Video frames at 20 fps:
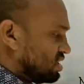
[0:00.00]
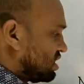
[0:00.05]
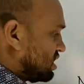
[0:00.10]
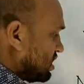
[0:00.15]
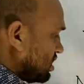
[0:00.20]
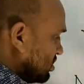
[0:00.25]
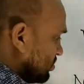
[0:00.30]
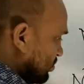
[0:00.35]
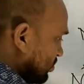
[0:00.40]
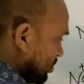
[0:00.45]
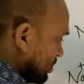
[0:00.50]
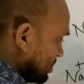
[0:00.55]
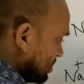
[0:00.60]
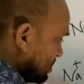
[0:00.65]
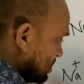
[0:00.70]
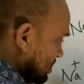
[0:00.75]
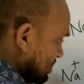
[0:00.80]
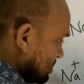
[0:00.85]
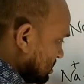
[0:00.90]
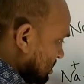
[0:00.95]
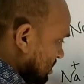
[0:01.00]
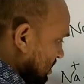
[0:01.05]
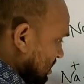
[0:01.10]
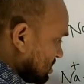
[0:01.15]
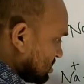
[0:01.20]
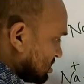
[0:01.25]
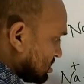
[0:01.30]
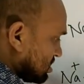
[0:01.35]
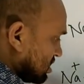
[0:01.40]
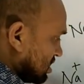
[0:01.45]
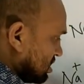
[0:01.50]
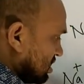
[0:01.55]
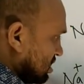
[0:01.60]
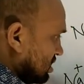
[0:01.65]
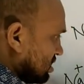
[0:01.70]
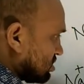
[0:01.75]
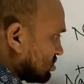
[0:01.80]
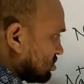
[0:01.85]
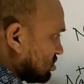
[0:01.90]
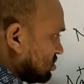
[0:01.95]
And for this extra
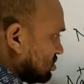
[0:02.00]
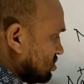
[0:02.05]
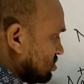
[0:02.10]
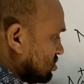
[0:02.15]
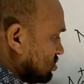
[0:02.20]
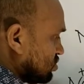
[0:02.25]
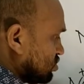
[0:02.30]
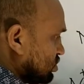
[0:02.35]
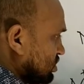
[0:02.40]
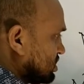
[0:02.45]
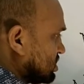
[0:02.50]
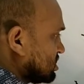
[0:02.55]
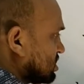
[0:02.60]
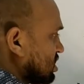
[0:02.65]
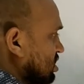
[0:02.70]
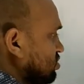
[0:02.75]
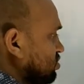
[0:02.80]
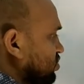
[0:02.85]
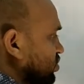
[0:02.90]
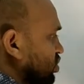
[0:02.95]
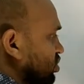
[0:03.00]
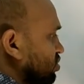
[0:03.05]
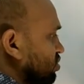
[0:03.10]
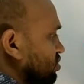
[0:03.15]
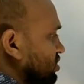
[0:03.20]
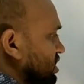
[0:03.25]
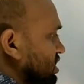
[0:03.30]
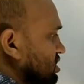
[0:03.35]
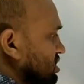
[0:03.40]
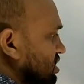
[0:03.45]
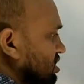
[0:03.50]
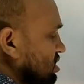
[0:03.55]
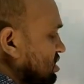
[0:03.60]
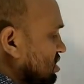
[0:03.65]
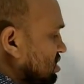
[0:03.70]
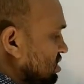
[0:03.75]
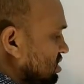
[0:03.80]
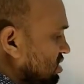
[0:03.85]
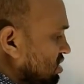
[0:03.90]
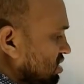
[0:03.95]
electron which came from
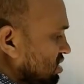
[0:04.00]
metal,